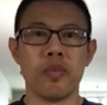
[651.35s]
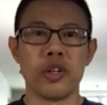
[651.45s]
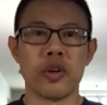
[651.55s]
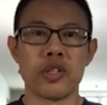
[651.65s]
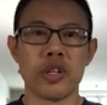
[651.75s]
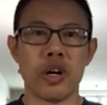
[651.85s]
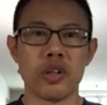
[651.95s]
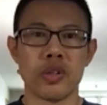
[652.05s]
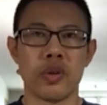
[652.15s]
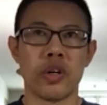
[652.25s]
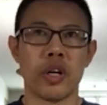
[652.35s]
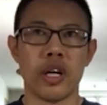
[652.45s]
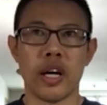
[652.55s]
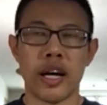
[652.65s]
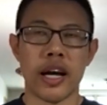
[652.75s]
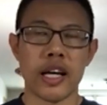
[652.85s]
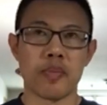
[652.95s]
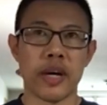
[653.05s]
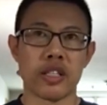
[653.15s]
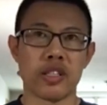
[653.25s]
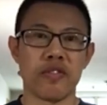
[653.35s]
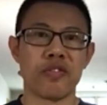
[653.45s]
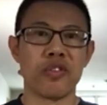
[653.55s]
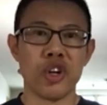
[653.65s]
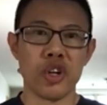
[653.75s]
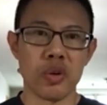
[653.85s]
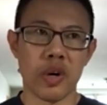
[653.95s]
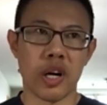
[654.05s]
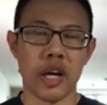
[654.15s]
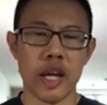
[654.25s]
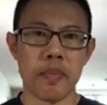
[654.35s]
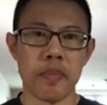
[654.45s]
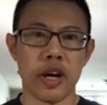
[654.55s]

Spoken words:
There's also aspects of neuron